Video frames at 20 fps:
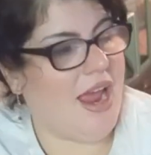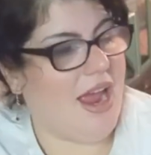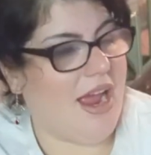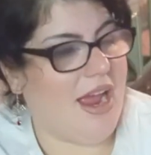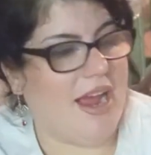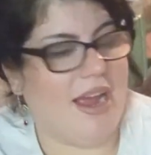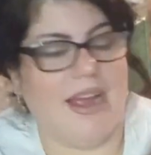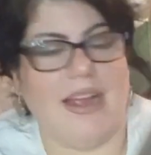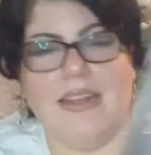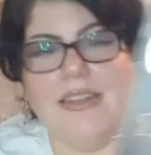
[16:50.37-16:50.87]

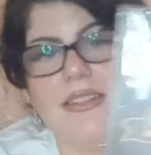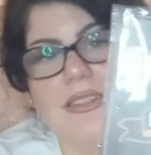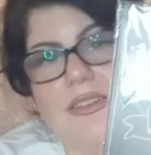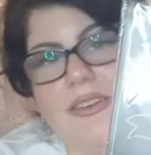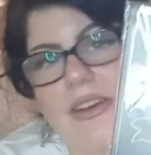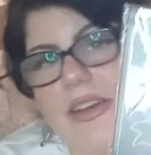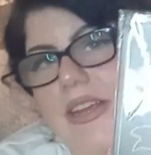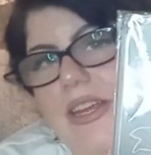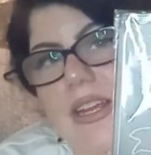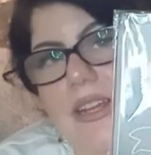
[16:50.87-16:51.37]
and
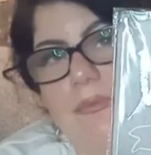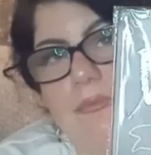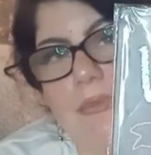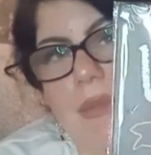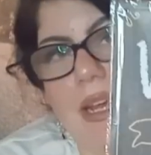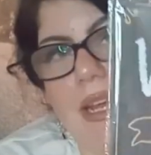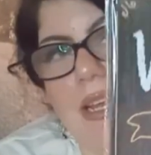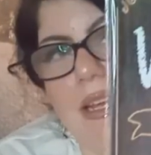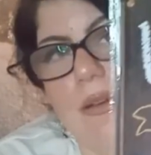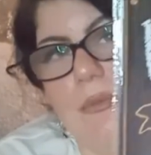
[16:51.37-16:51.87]
I
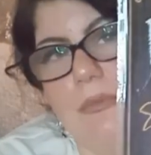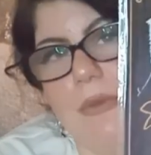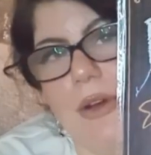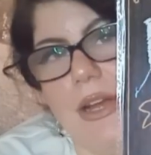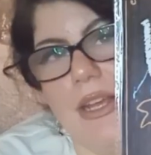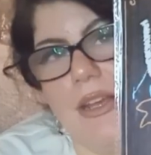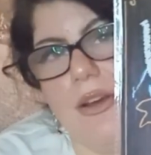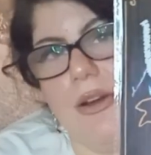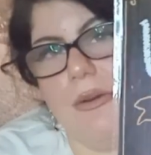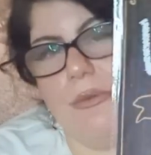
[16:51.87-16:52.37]
make
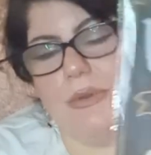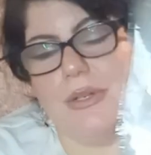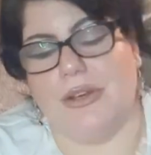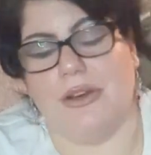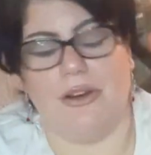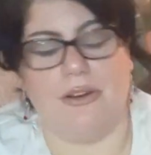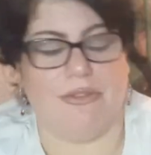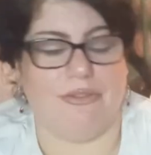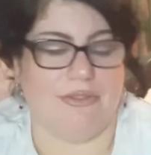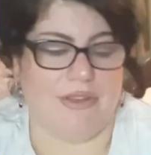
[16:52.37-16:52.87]
my cold
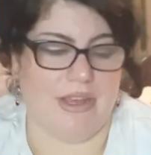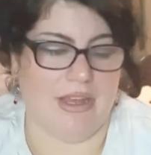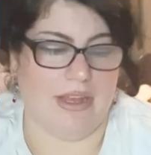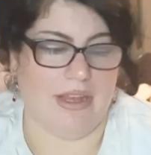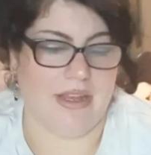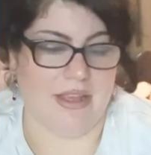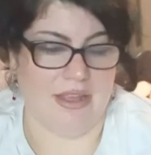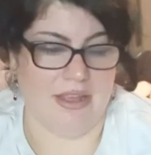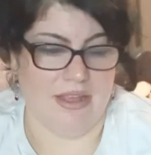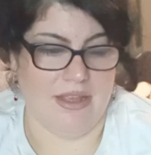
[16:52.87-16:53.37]
coffee.
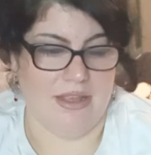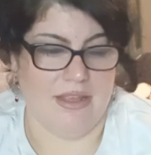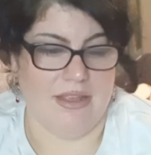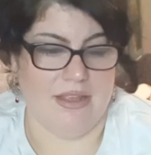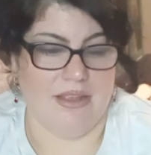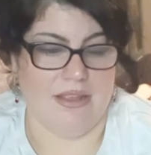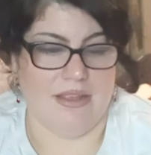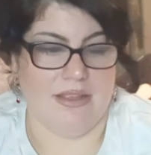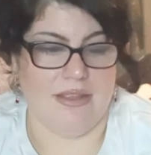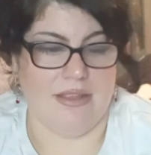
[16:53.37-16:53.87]

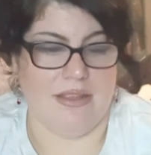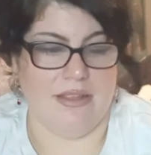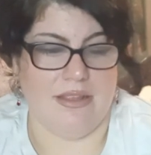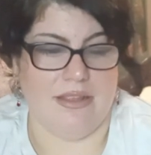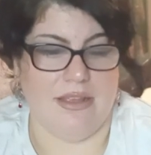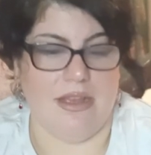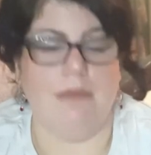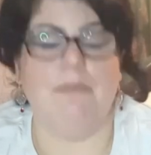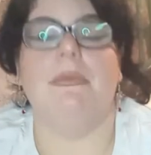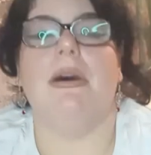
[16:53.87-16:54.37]

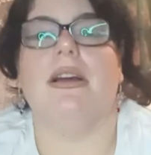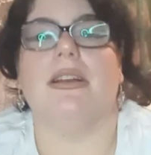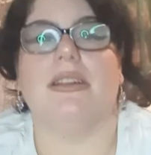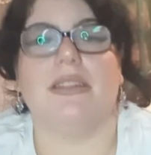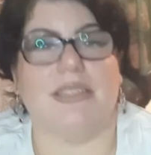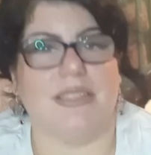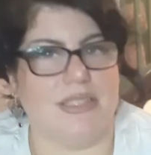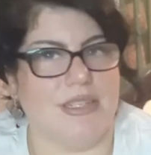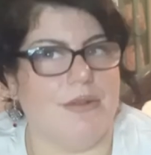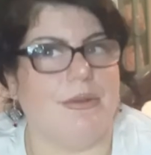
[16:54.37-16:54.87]

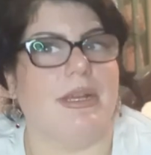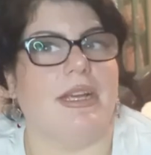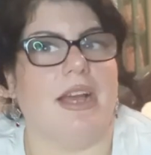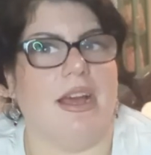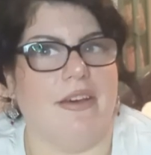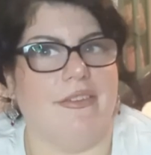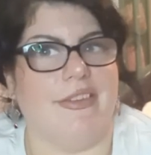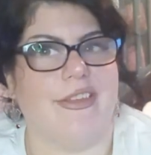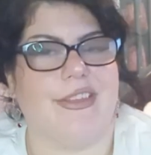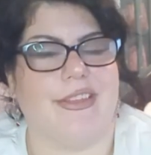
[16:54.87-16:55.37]
Amongst doing
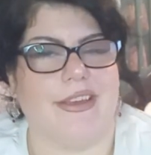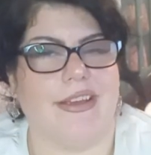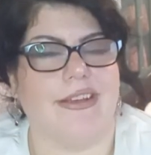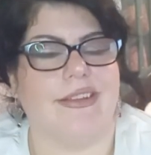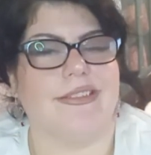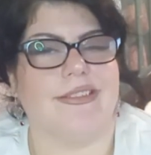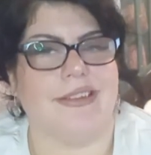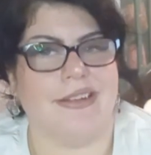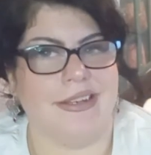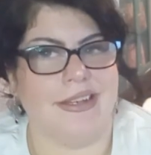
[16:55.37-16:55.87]
other
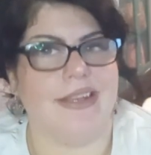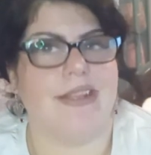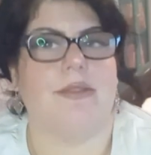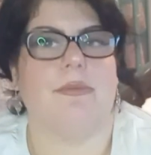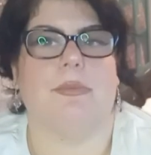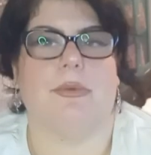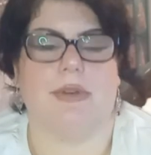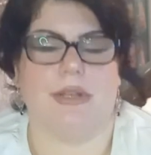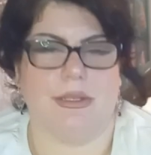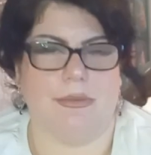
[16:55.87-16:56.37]
things like getting the
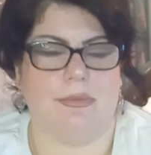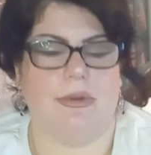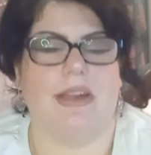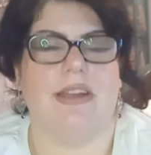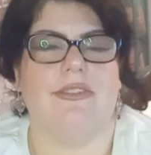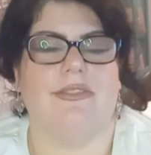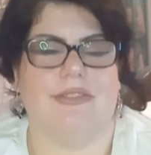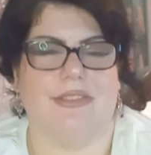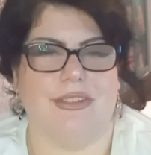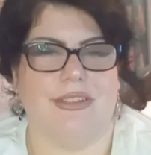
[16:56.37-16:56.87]
boys
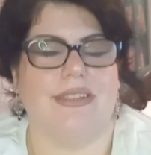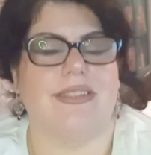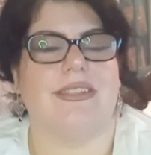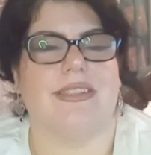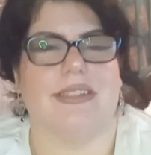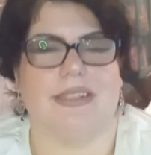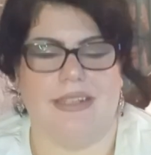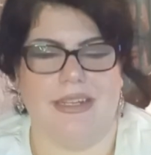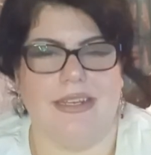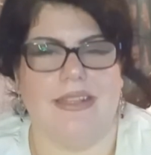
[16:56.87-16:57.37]
breakfast
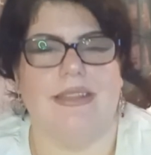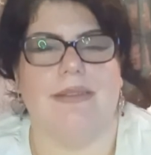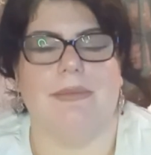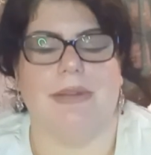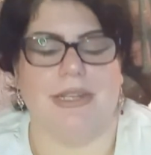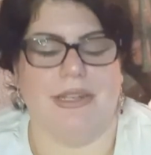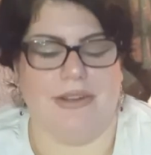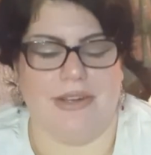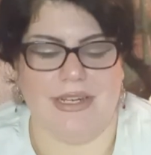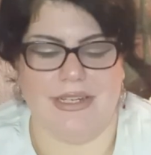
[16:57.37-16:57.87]
and getting them a
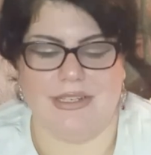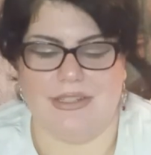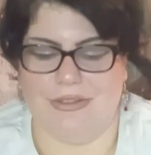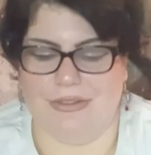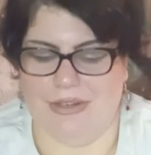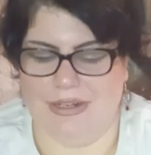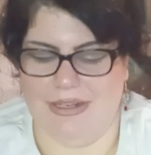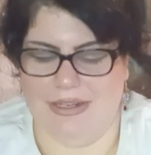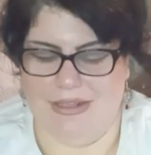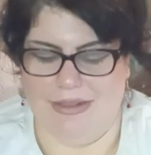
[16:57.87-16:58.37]
nice
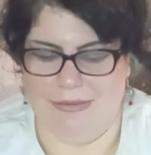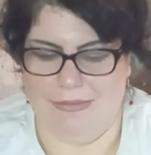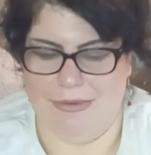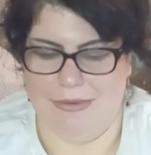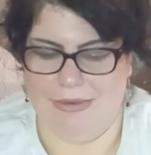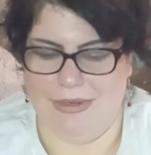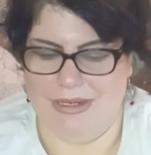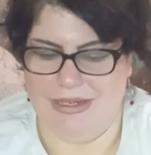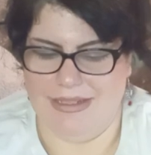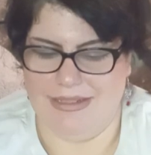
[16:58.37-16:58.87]
drink in the
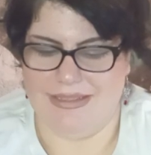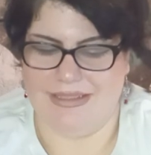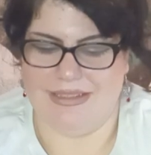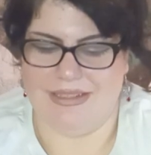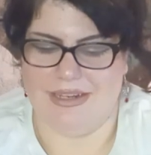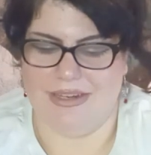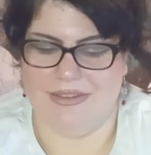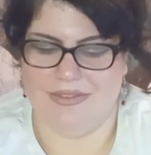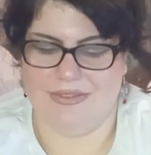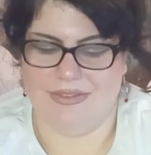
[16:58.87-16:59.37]
morning and
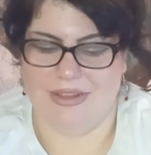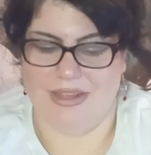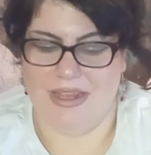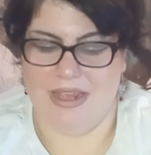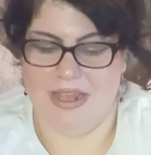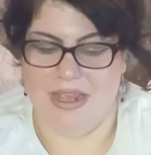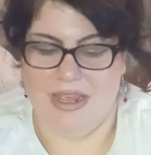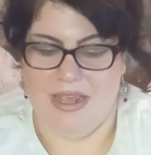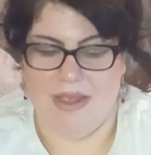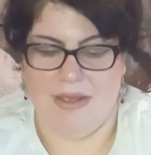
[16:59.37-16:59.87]
stuff.
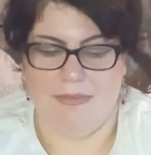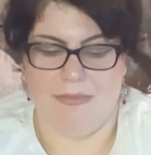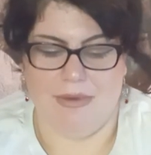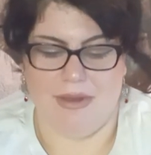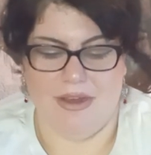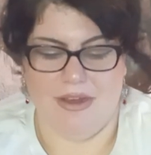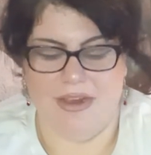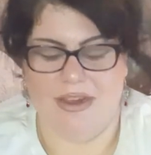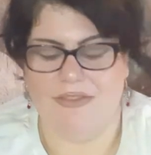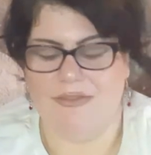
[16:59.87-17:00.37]
But
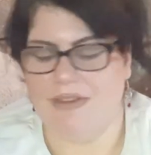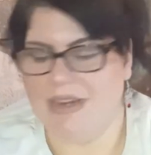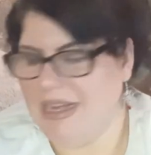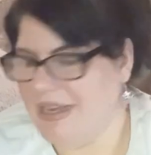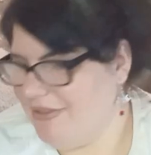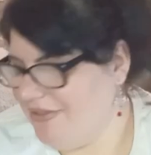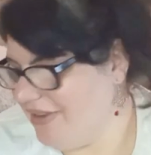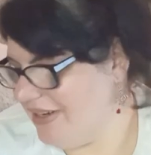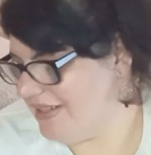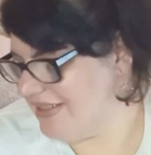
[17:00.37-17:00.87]
I really
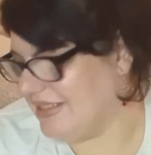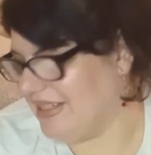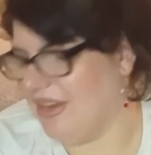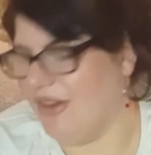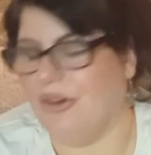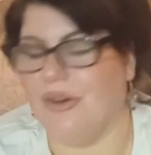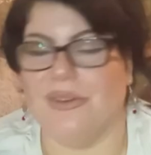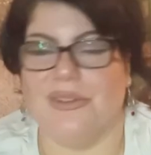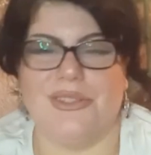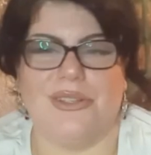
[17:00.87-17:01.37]
fancy a
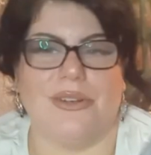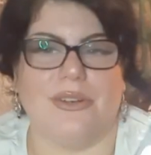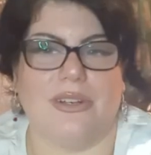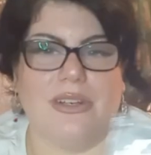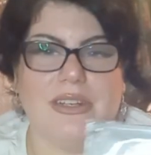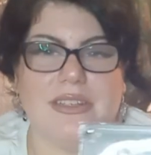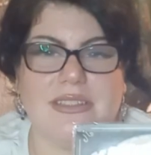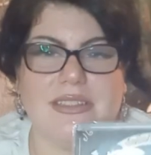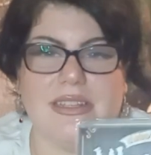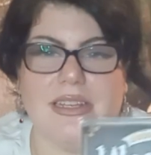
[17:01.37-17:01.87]
hot
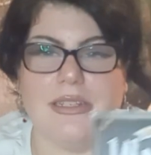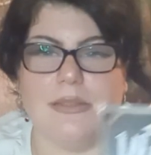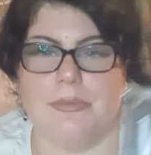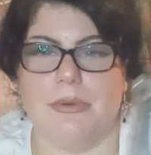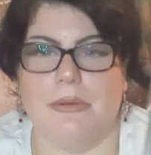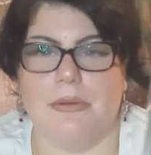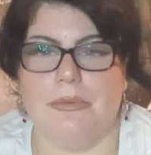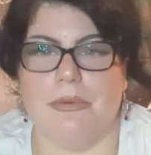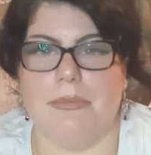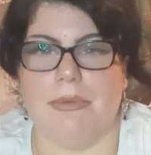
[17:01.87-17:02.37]
chocolate, so that's
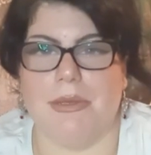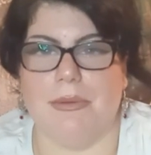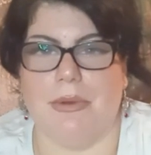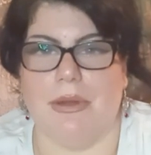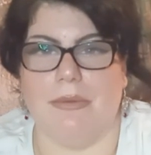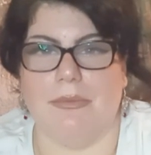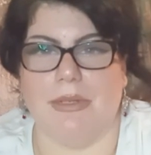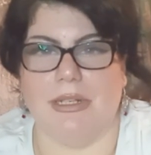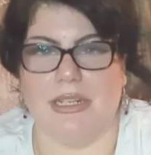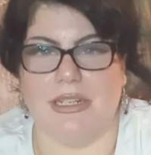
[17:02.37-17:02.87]
probably what
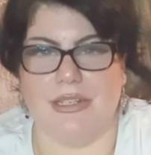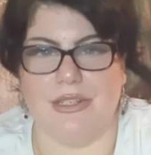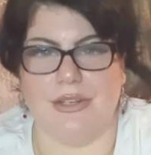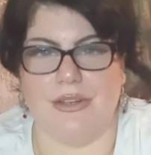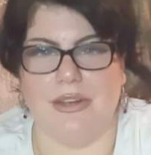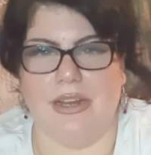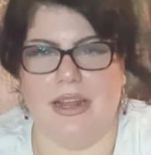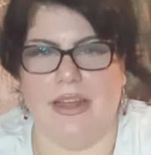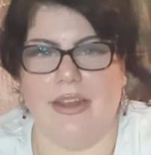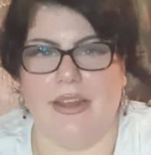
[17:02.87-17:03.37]
I'm going to
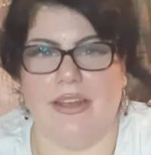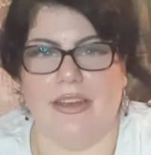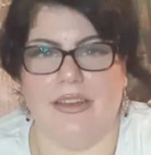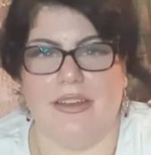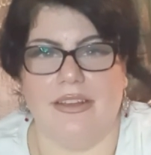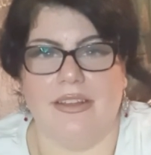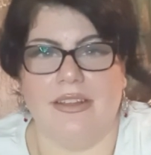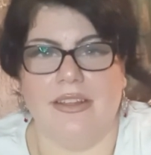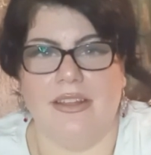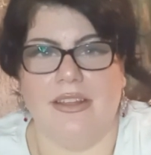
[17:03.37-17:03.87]
do
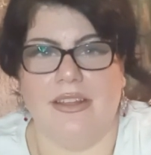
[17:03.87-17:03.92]
later